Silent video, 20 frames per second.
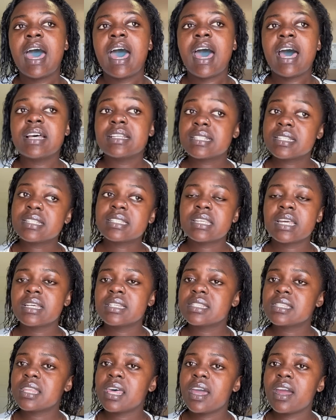her sister
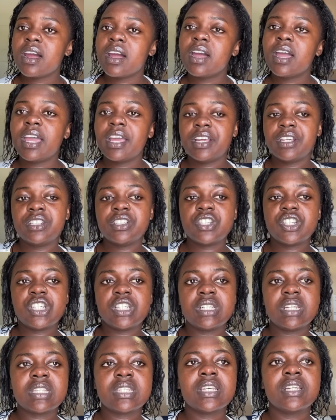is there and
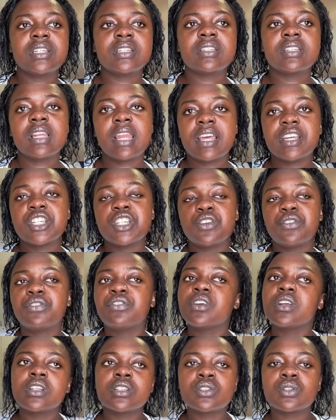she doesn't, like, she
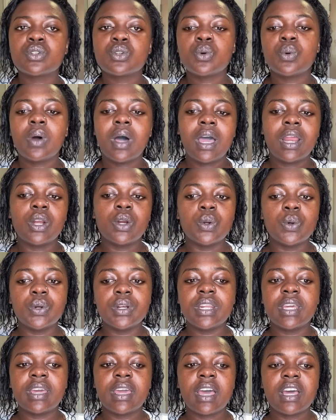feels too
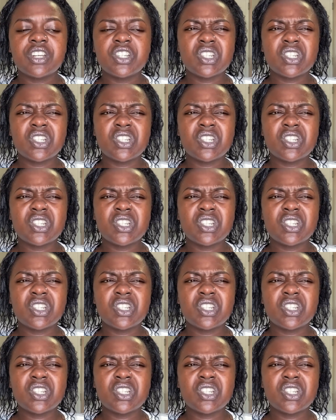alone here.